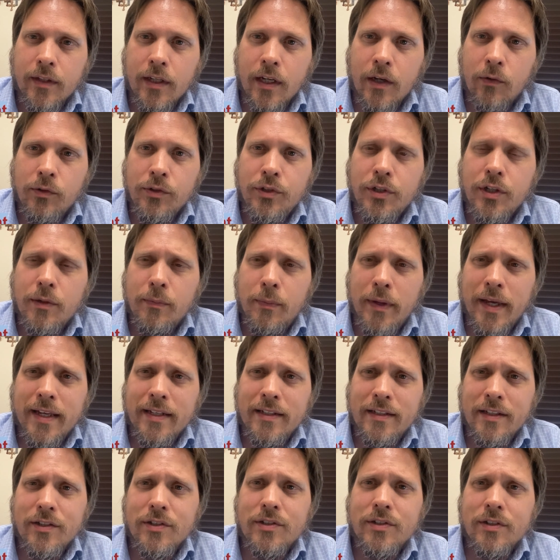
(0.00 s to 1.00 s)
I want you to pay
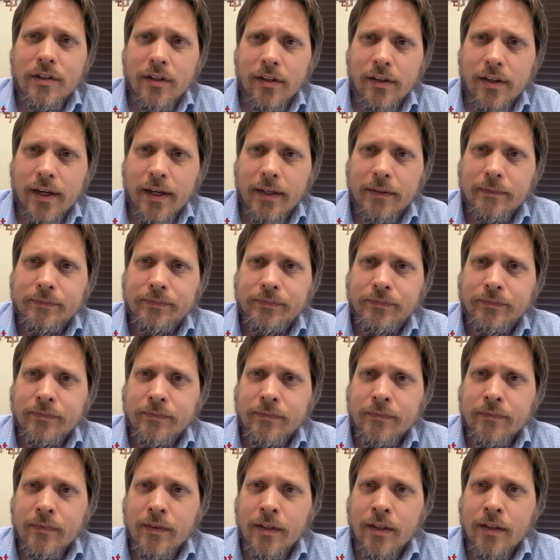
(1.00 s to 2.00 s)
attention to that.
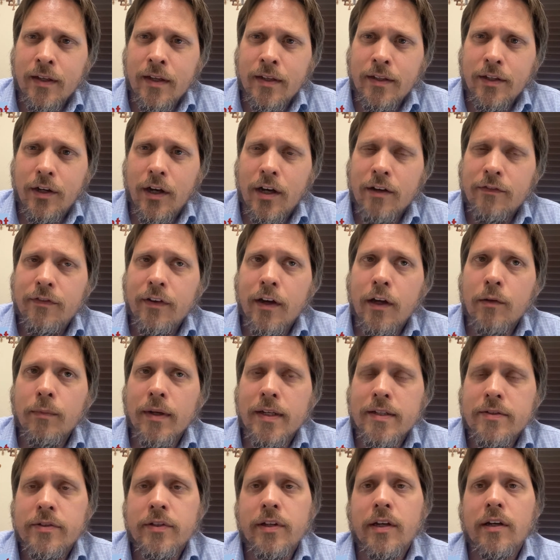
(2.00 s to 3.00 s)
You know, I found
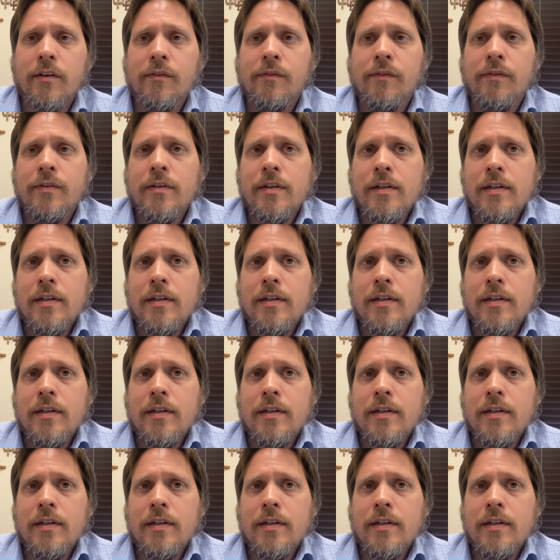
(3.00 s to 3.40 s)
myself